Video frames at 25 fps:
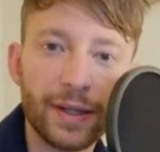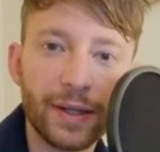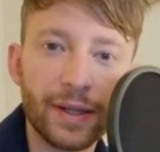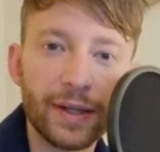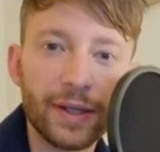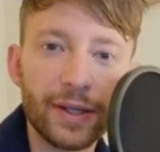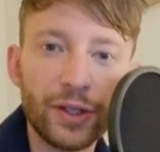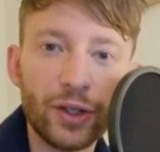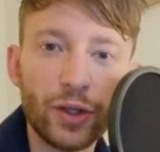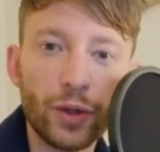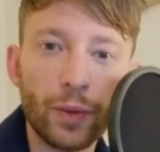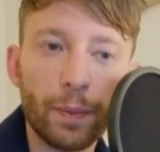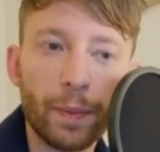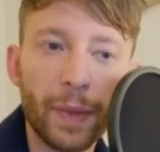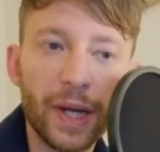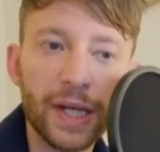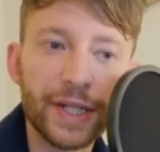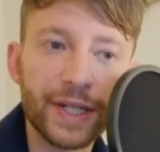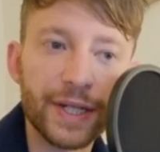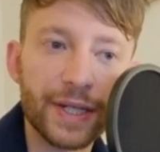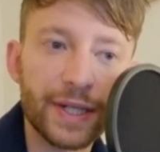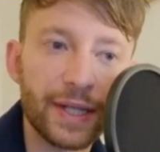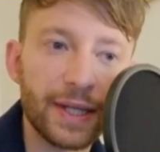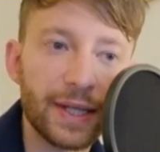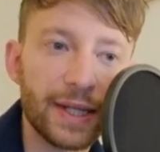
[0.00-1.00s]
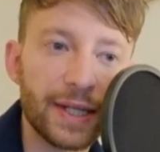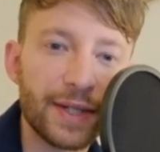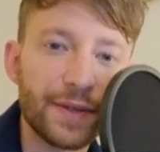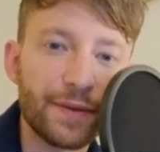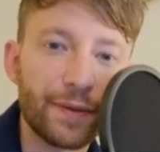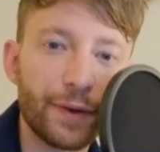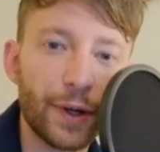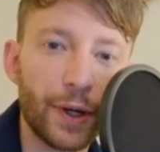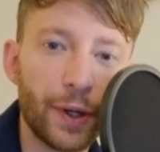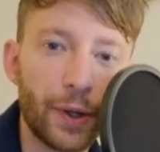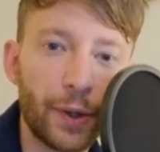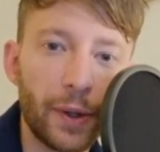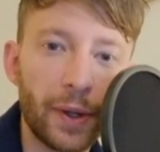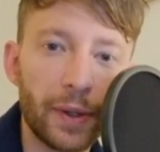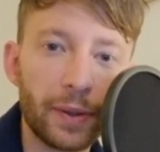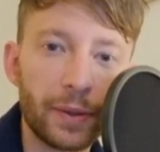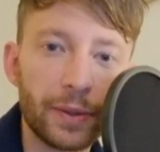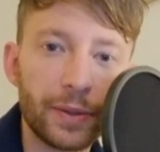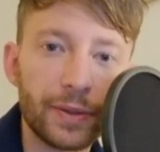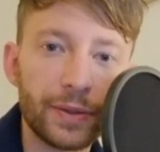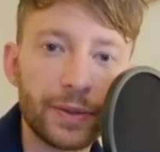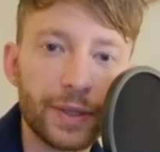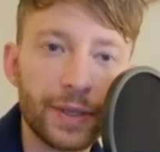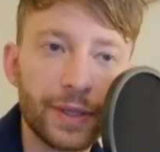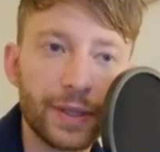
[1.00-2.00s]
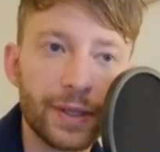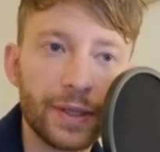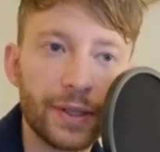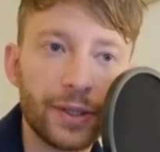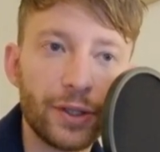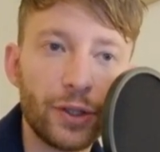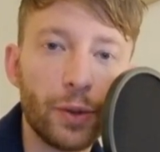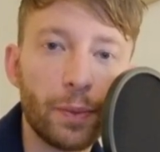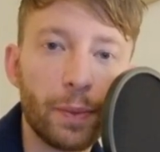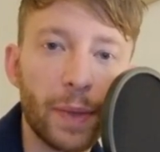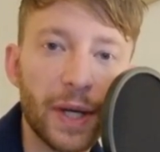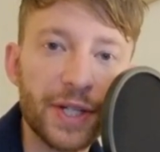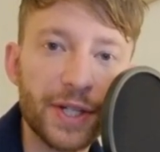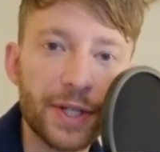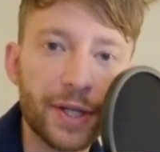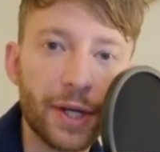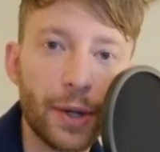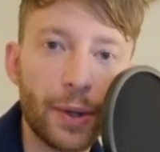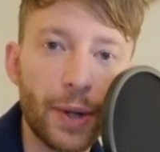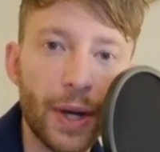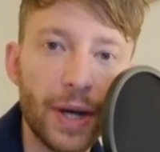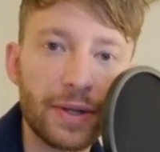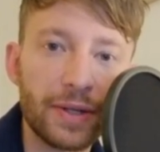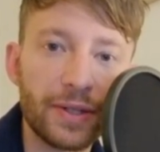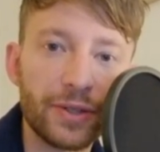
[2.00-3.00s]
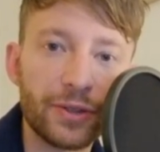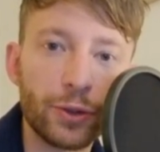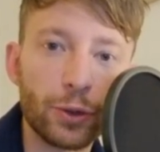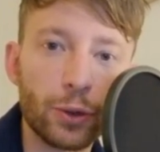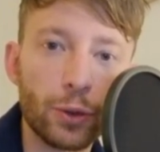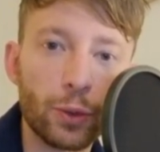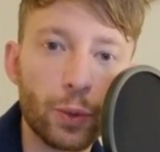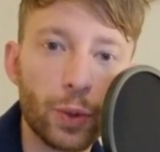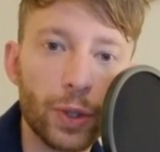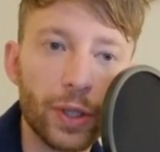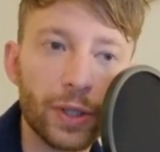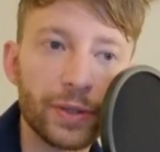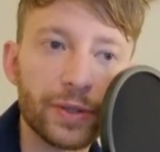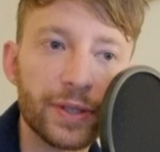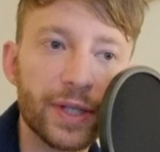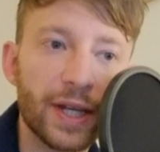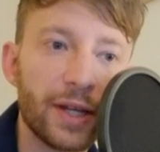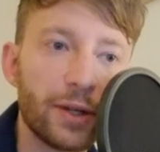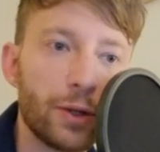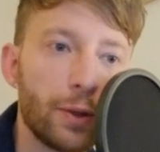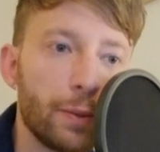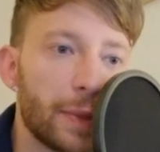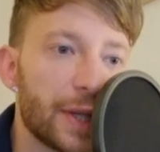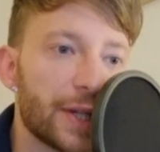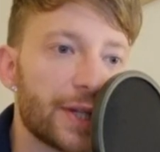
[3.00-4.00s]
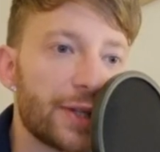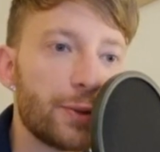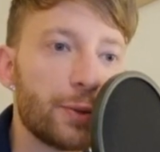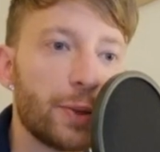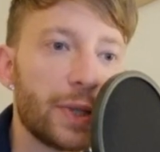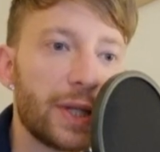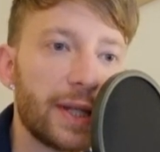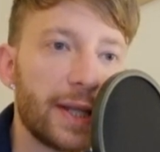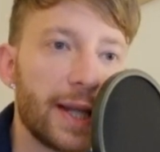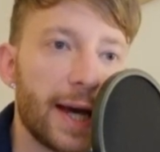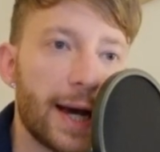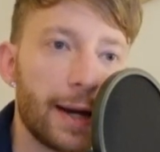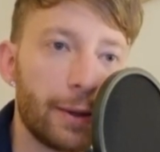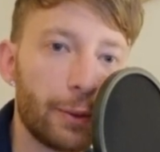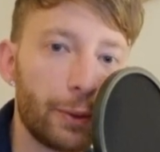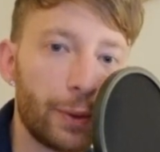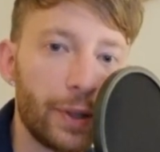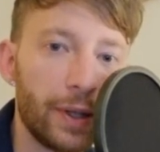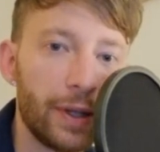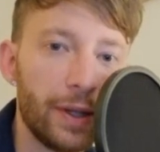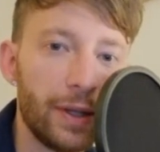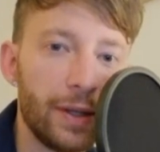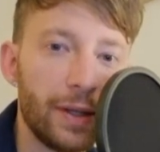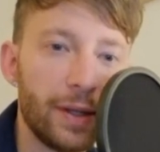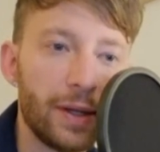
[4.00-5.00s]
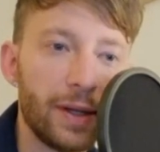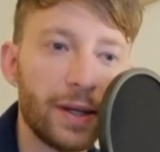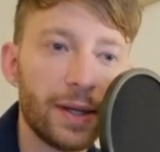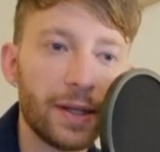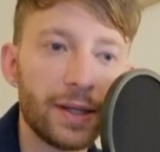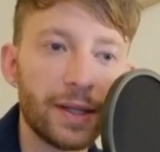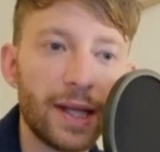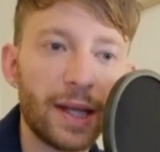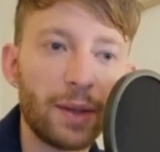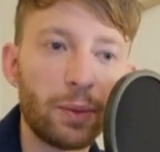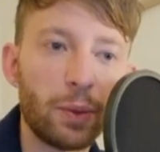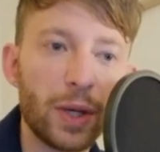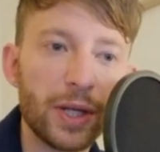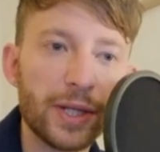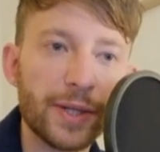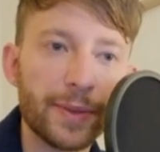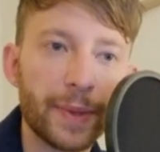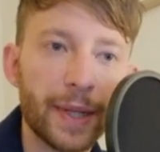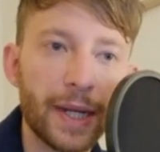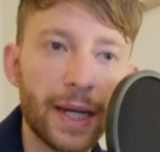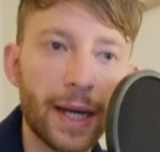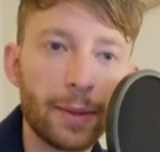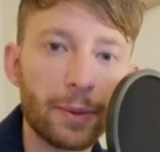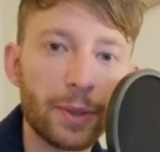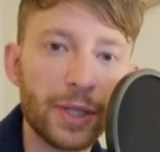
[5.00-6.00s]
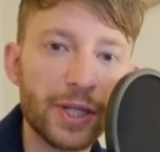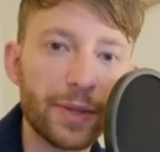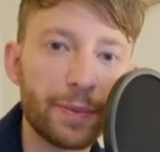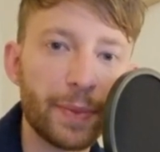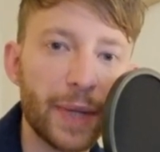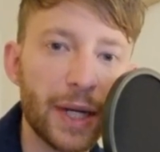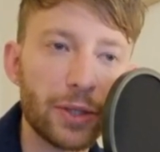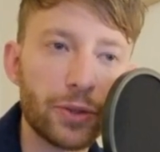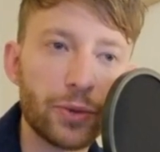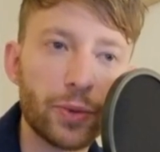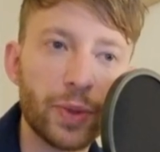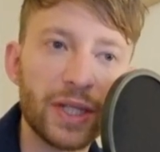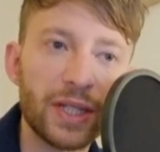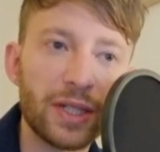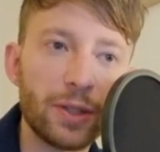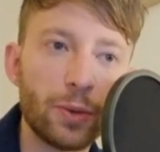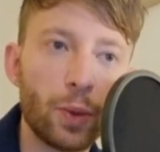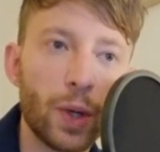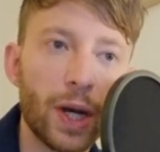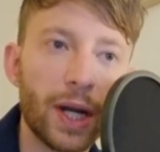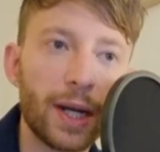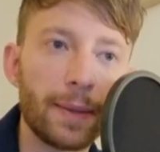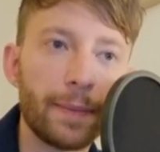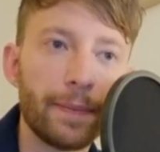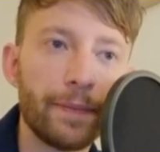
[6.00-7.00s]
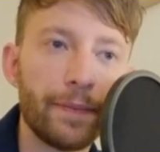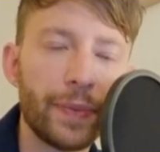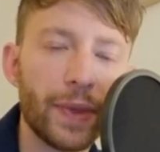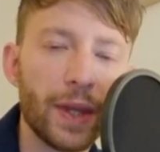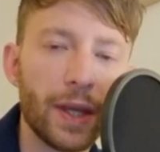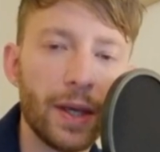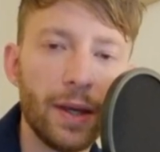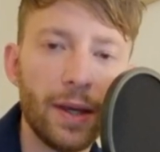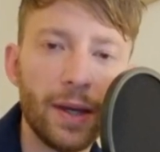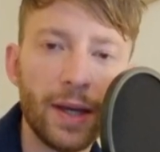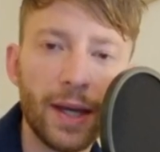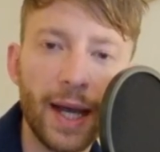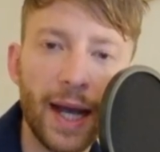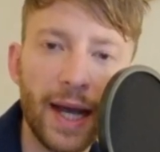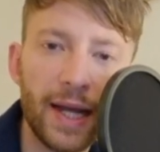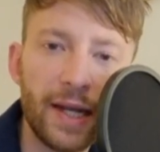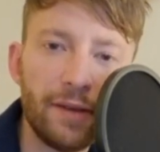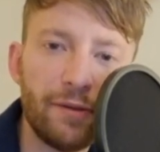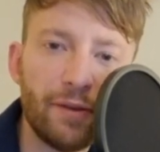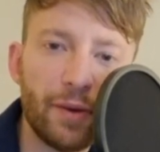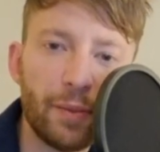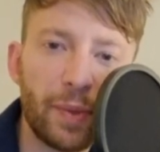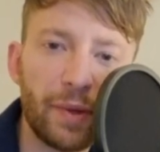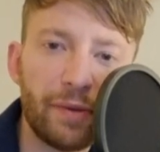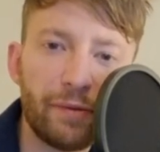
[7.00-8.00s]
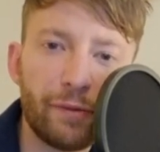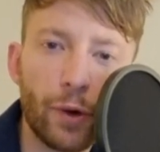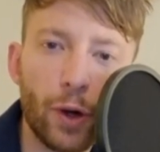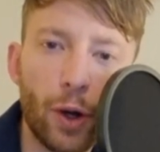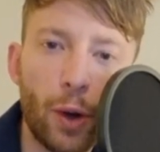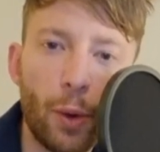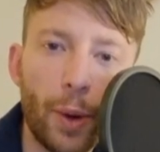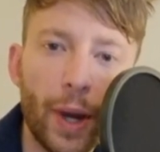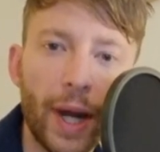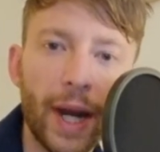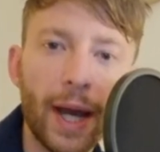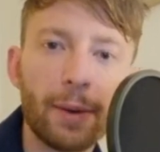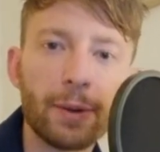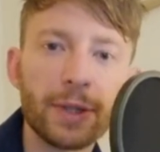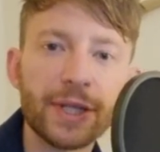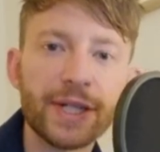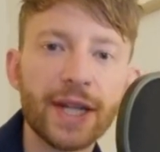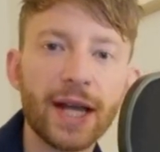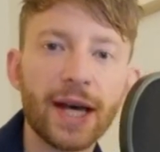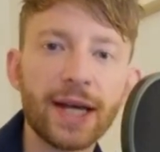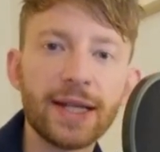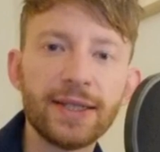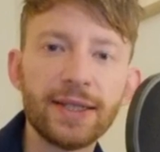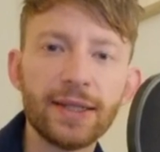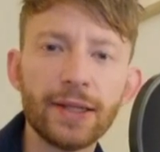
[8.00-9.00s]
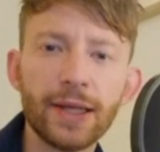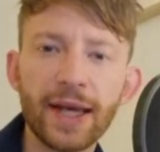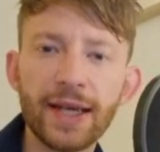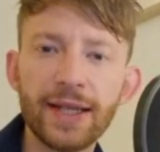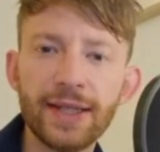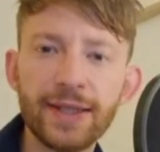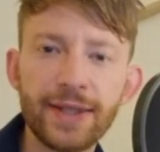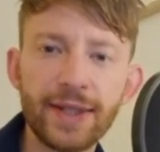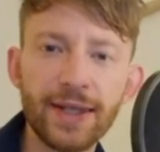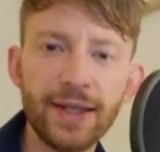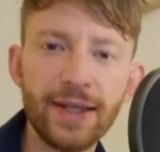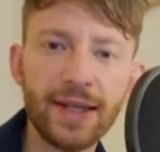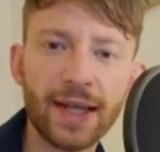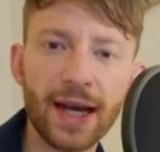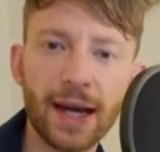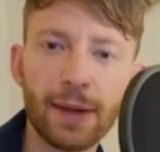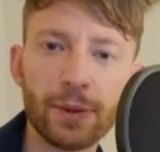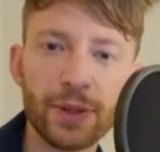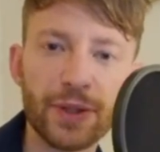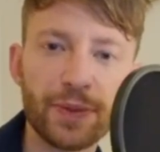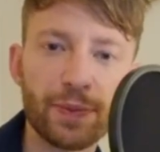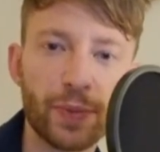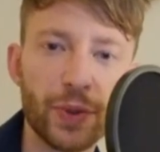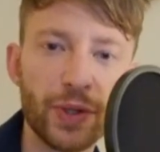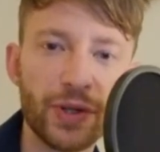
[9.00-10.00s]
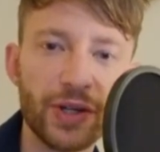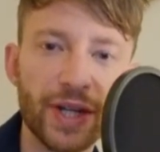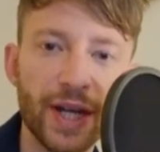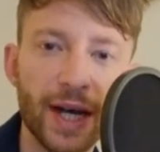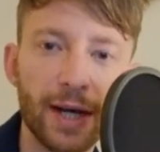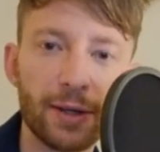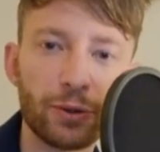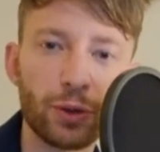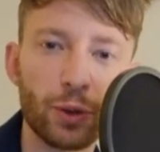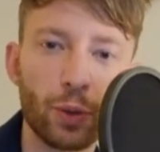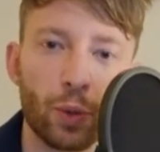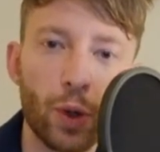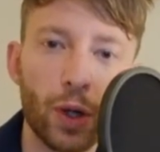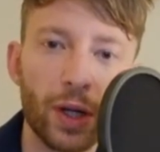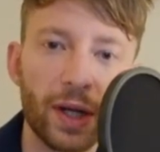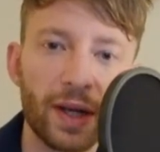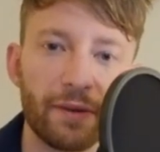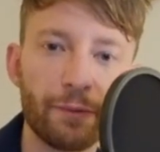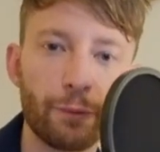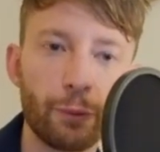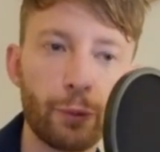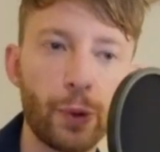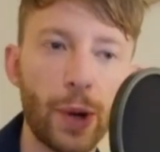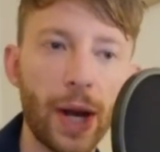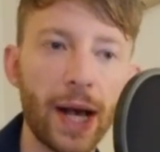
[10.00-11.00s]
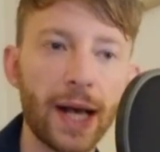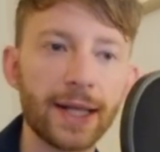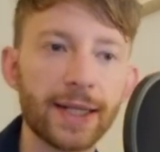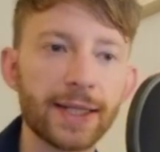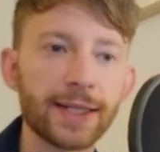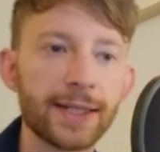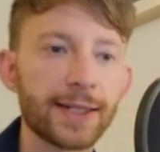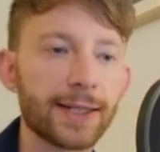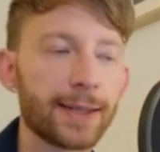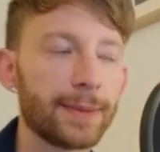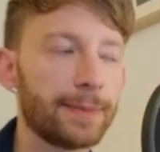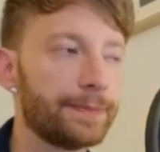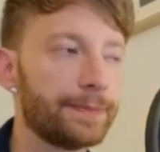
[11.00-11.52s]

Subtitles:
You must, it's for your own good. You must go out into the world and you must do it now." That was when I was about 21. And even before, when I was 18, I was pushed out to work in France.